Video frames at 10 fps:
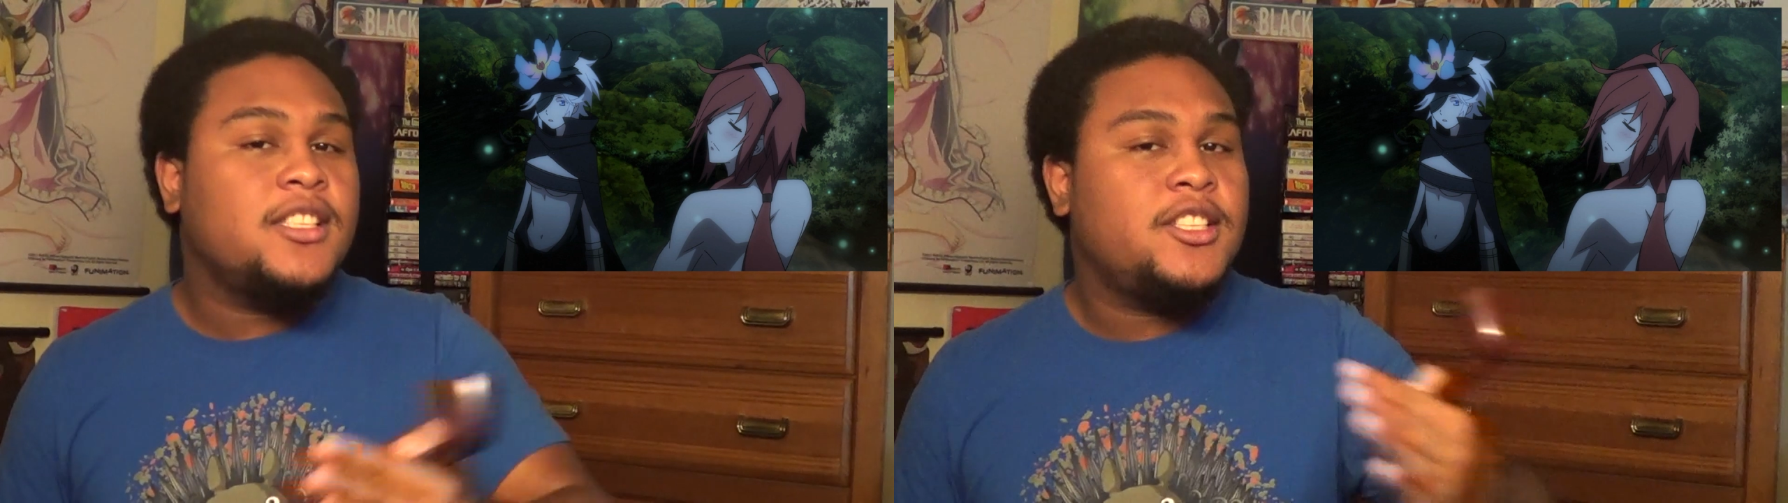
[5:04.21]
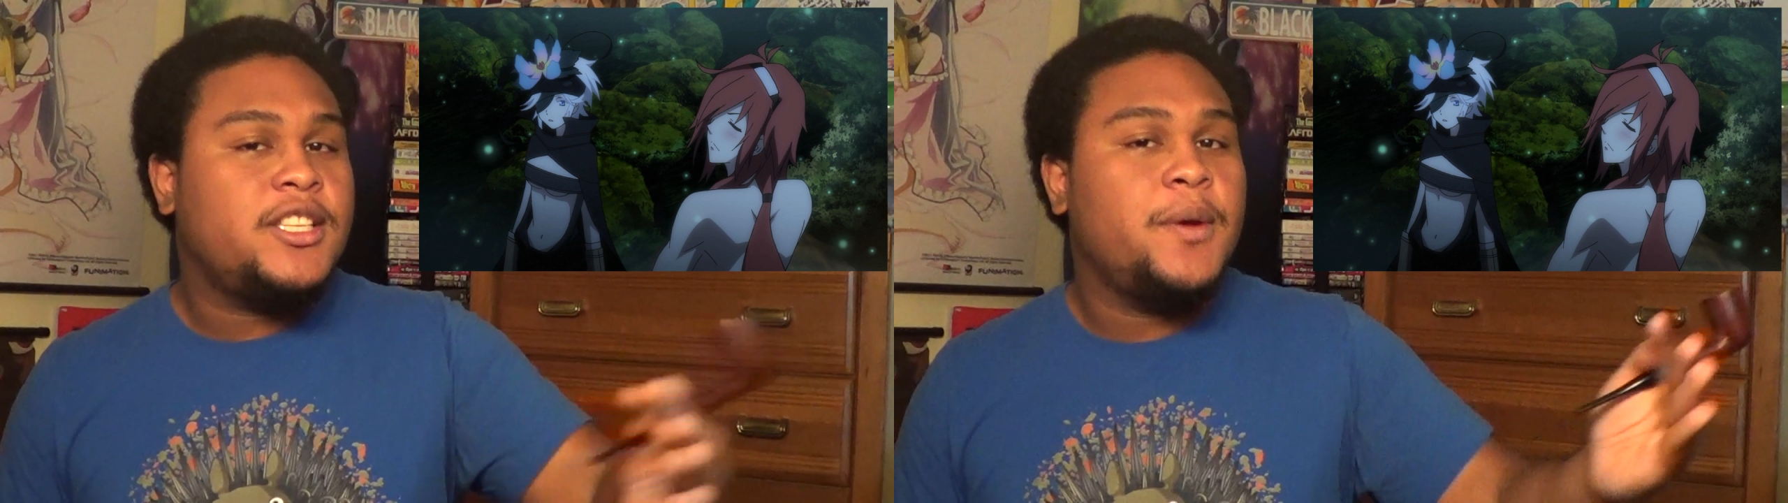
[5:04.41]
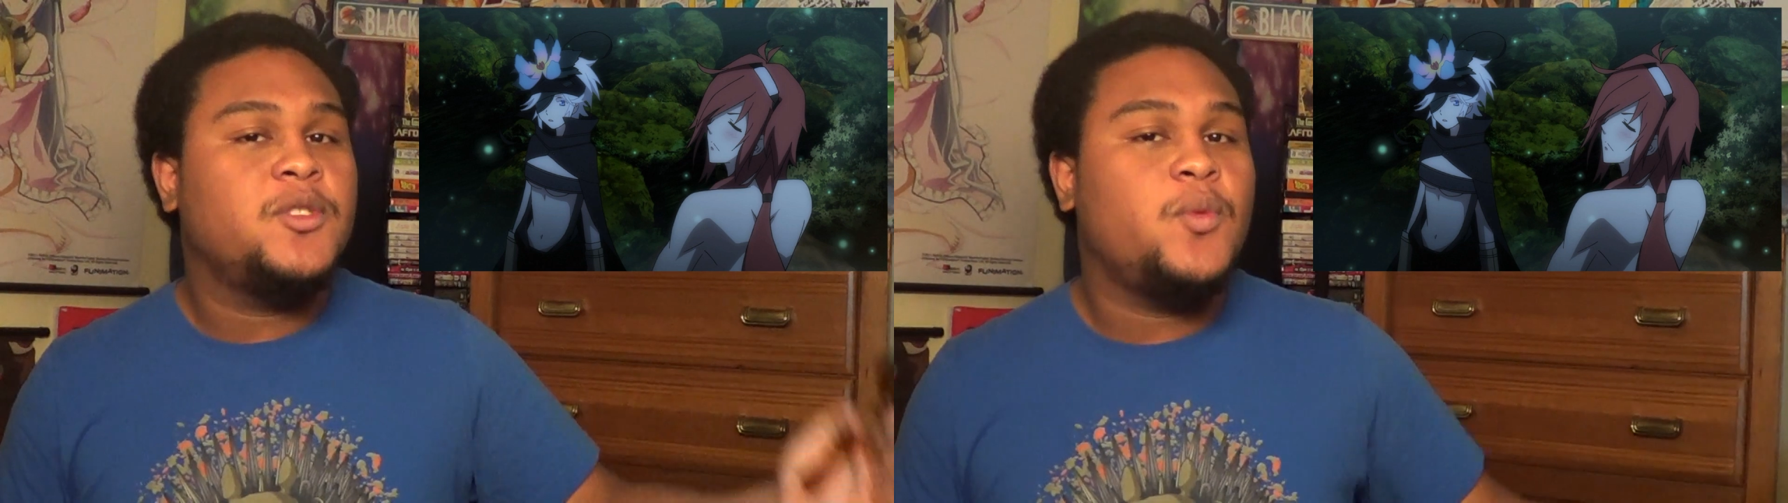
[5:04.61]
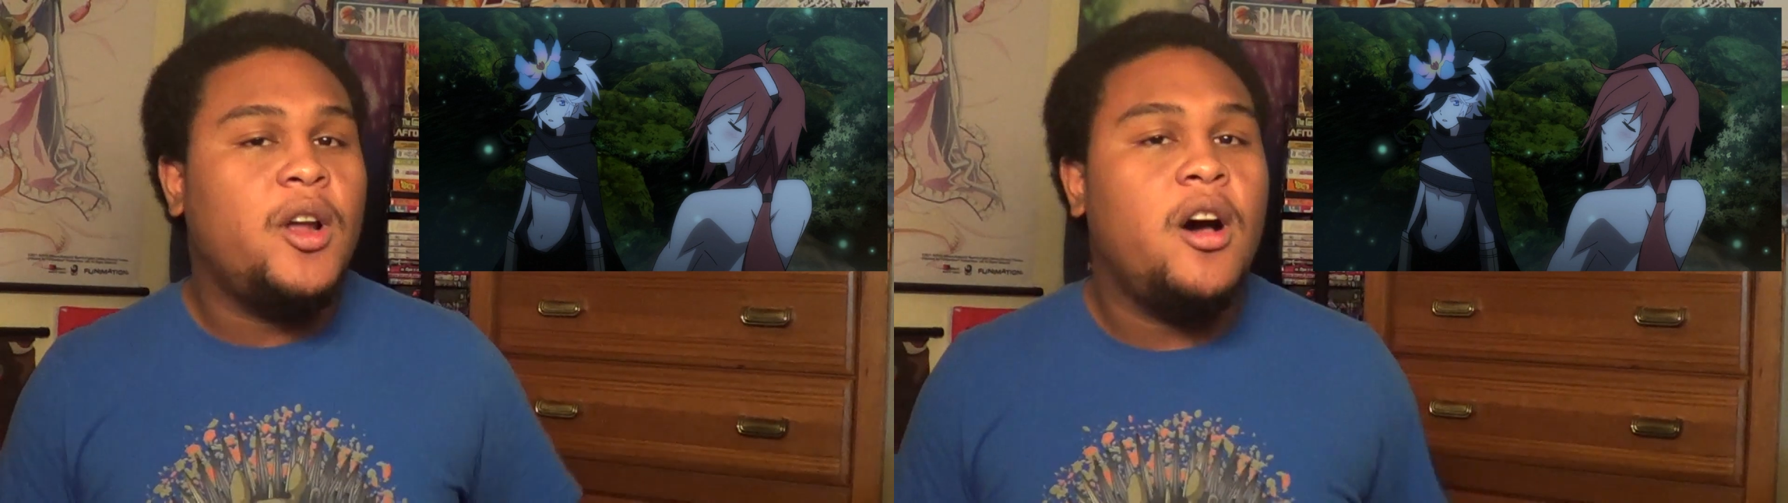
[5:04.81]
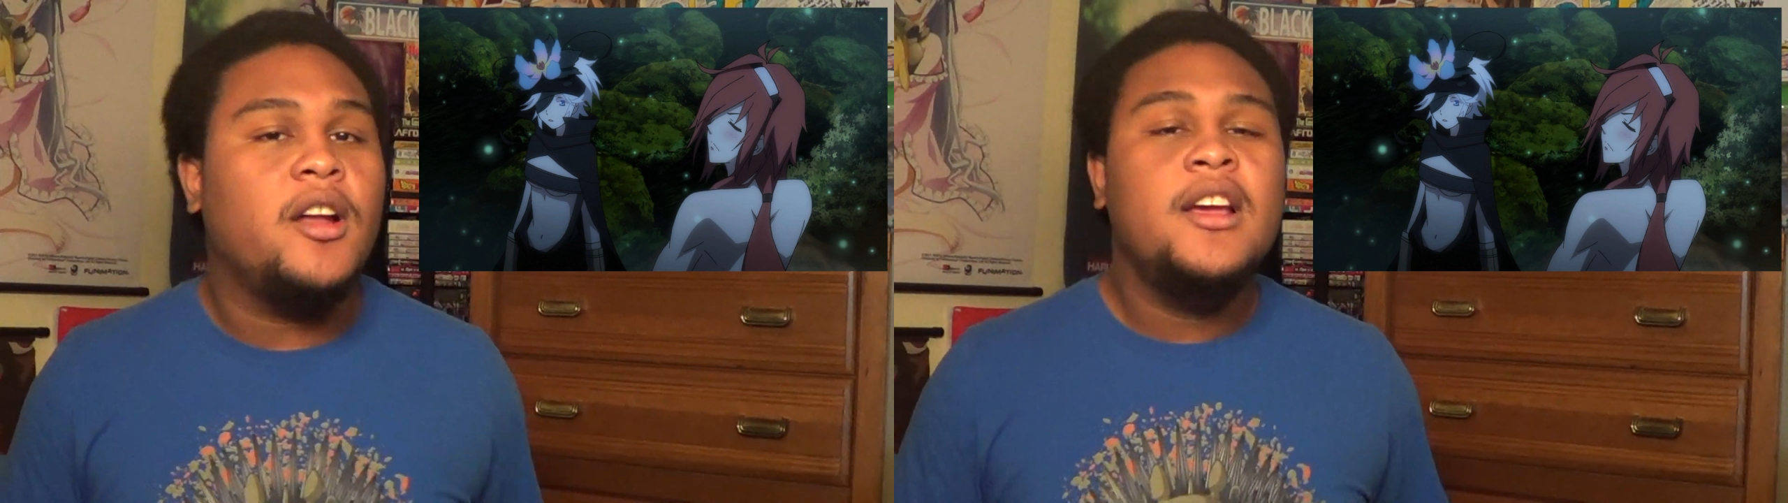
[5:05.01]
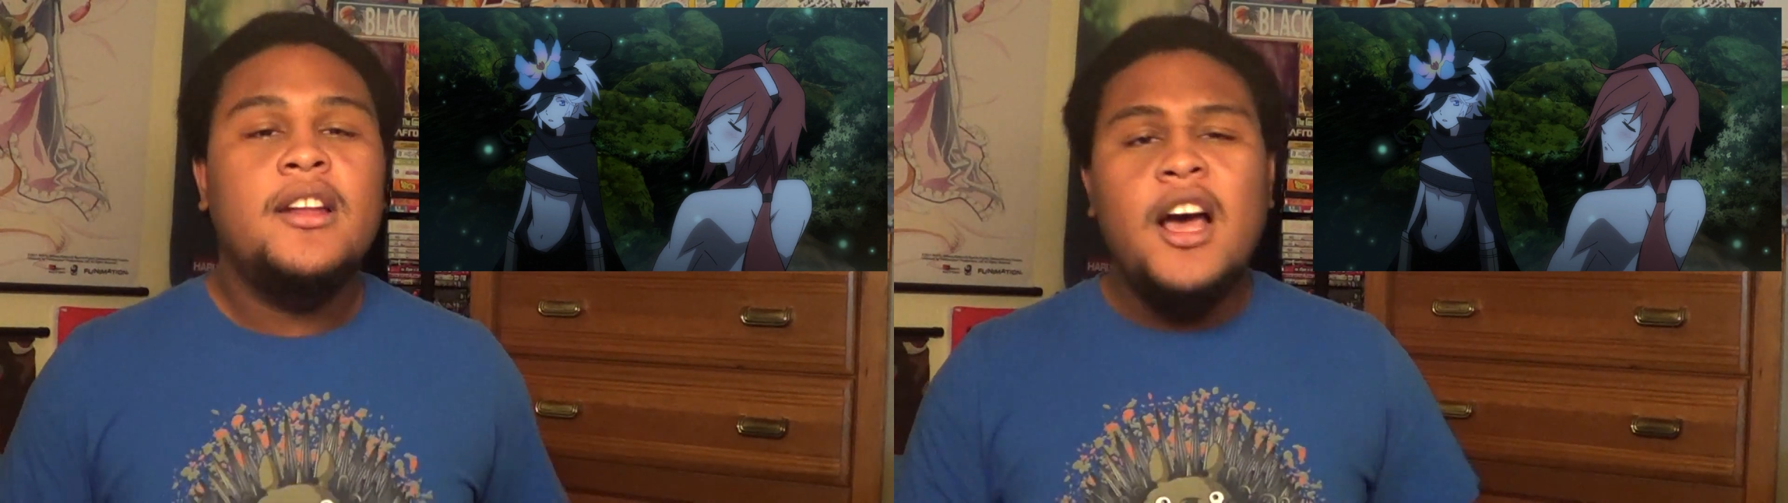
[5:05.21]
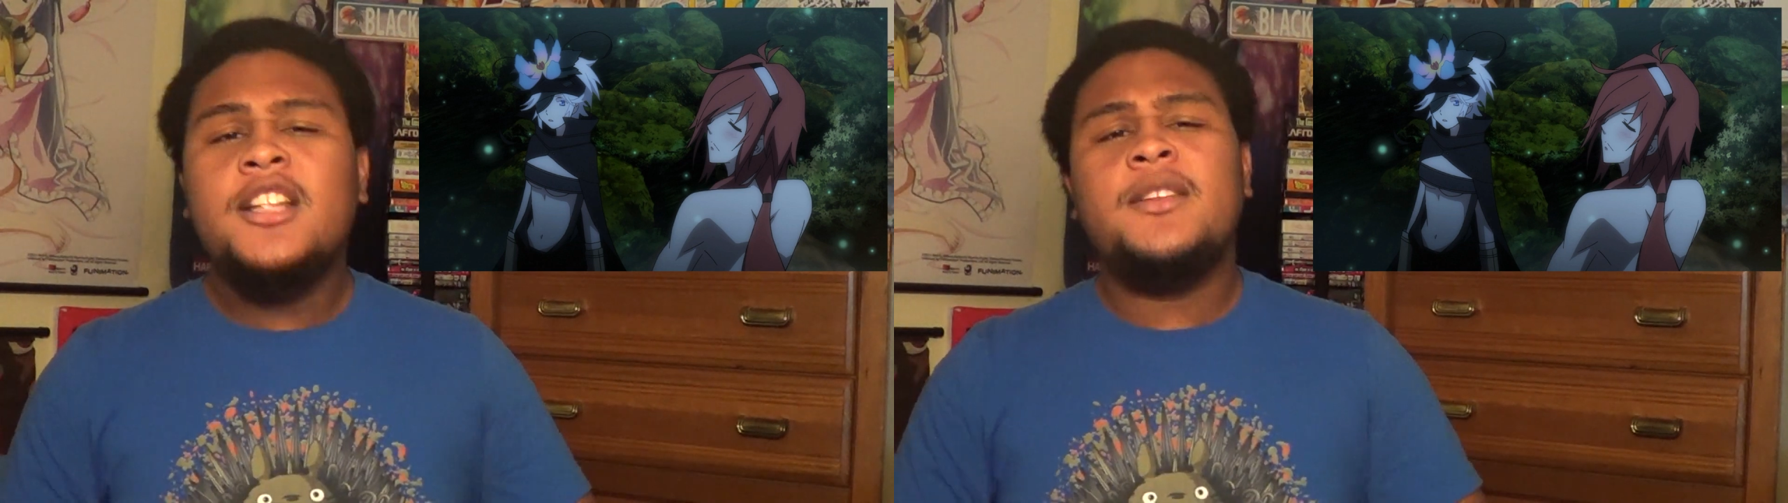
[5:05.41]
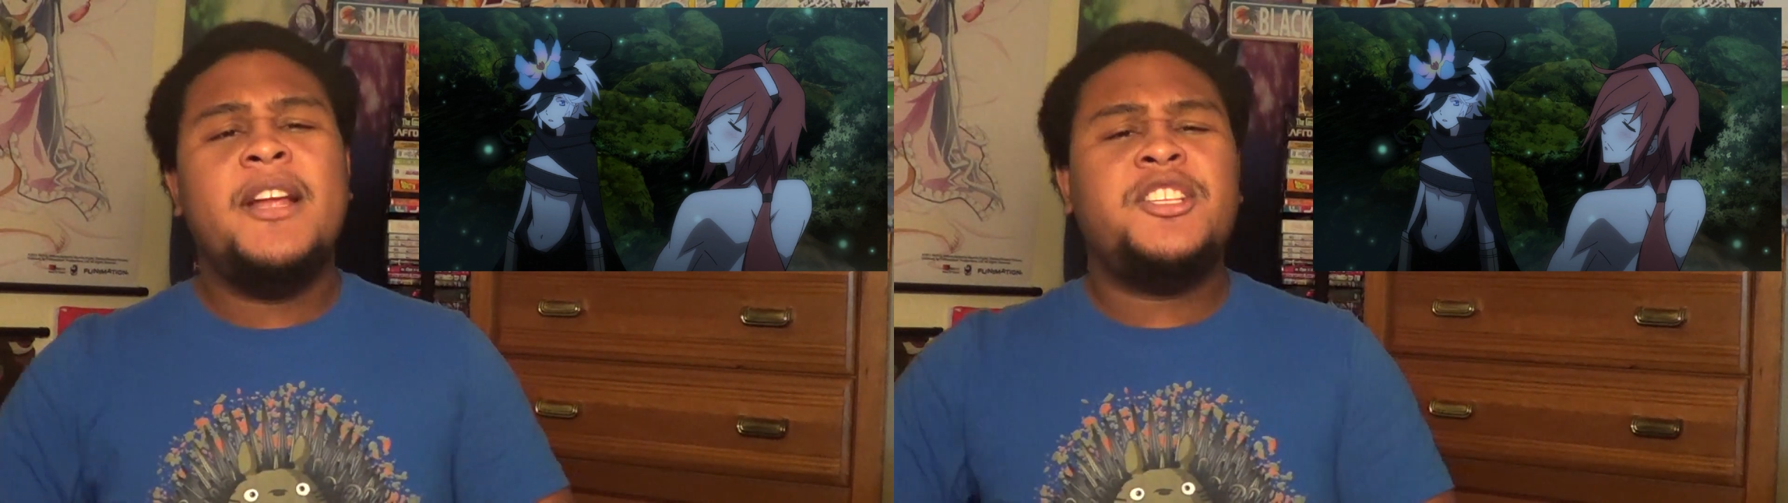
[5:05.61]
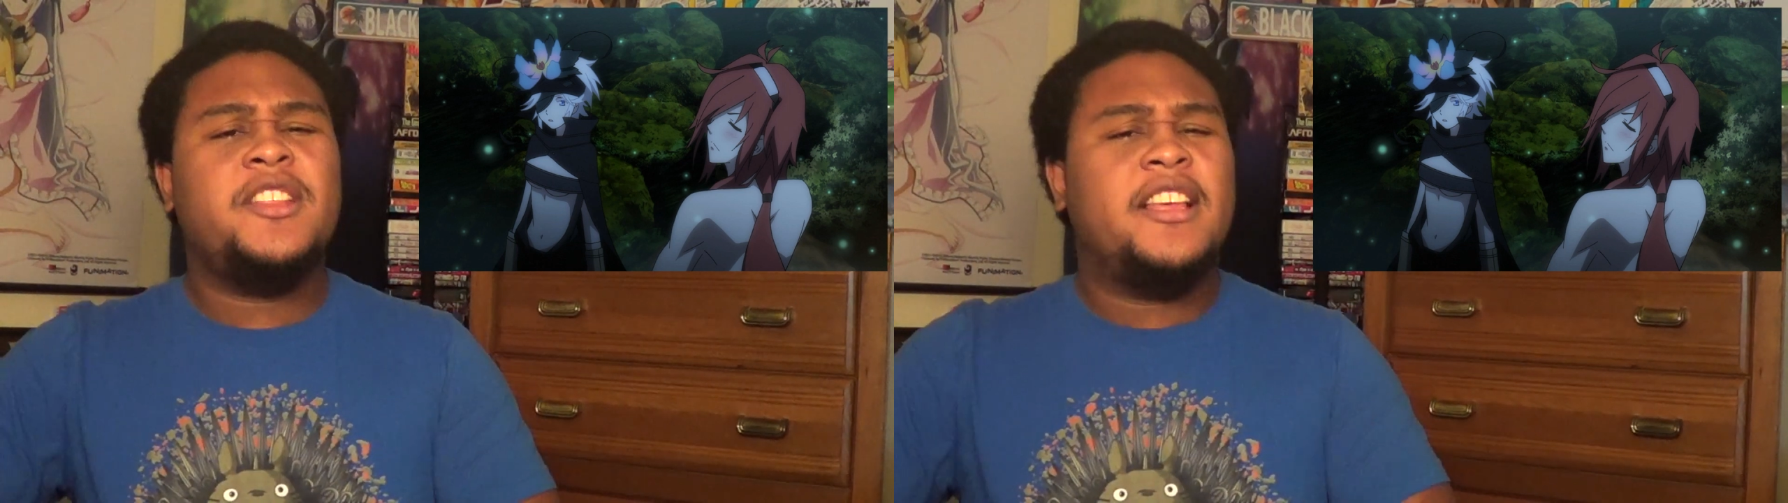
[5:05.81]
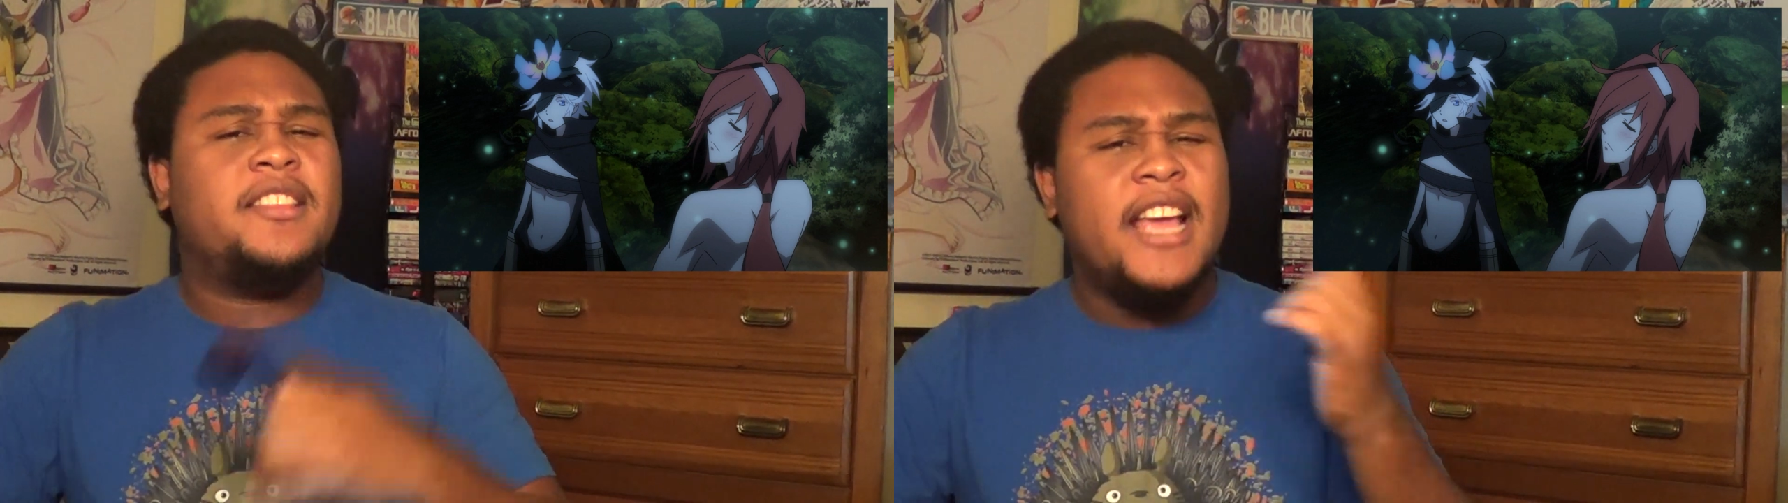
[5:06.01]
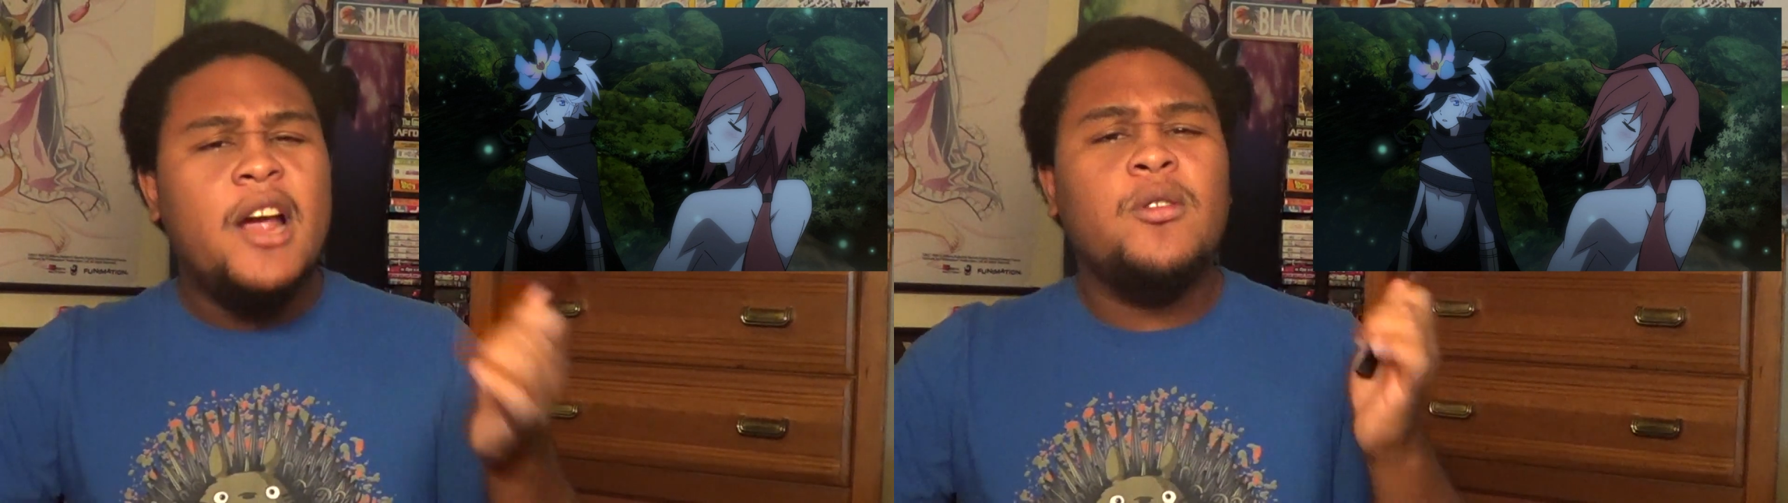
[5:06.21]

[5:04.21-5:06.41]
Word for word: the series went on. Not to mention that their